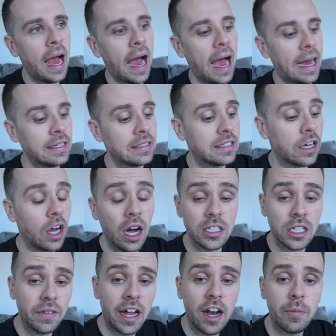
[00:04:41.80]
And the guys
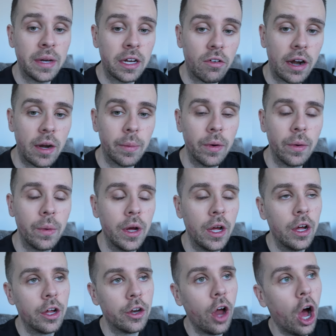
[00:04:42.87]
over there have been incredible.
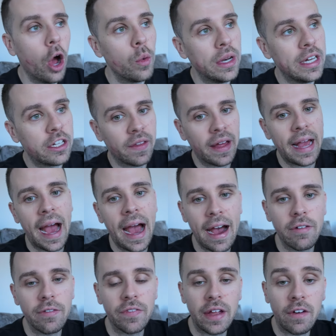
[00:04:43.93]
Not only do they
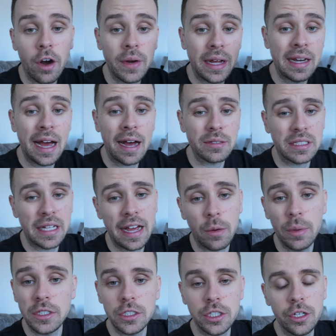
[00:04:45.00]
have their own in-house tech,
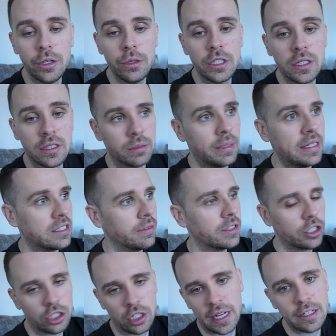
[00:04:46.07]
which is huge, it doesn't mean something's
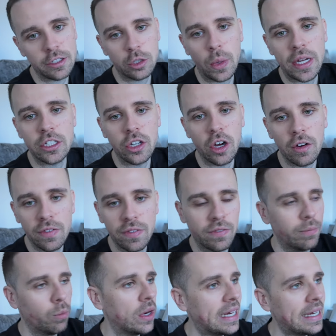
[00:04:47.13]
just going to get switched off
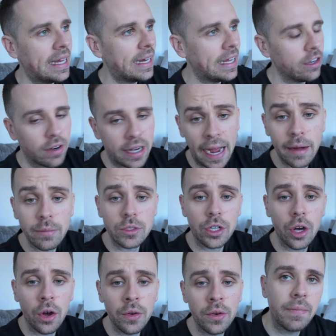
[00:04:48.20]
willy-nilly, your account's
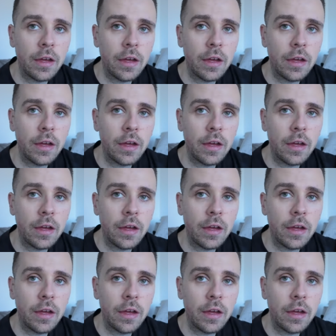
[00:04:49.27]
gone.